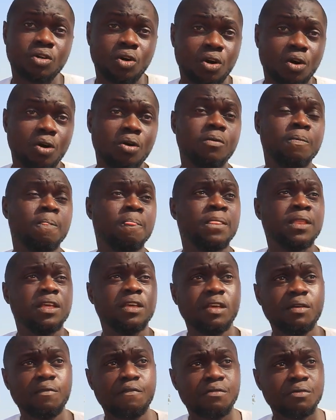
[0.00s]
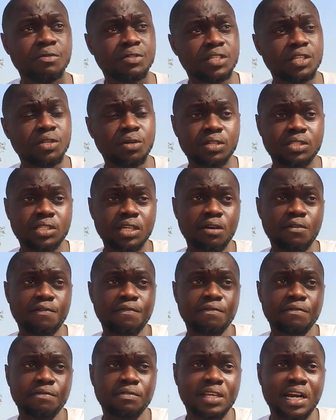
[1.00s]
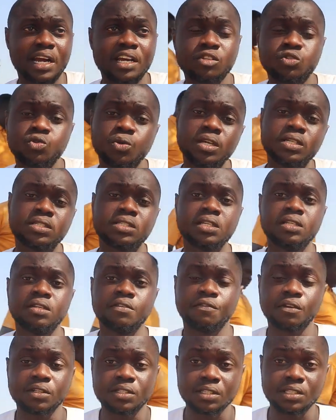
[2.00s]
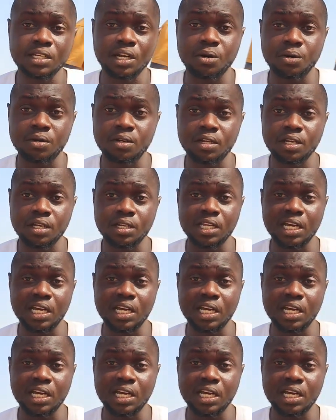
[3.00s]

Or if you see yourself trying to exceed the 42nd day,